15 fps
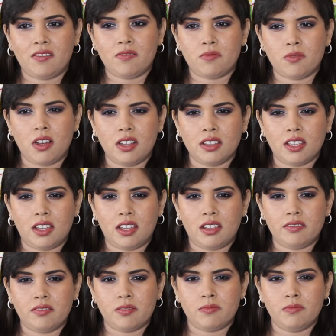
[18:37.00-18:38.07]
rather
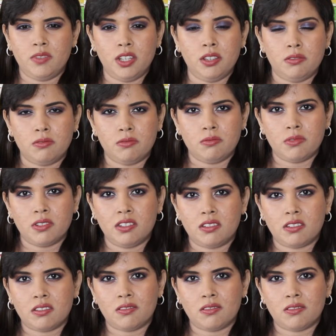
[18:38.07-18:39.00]
new and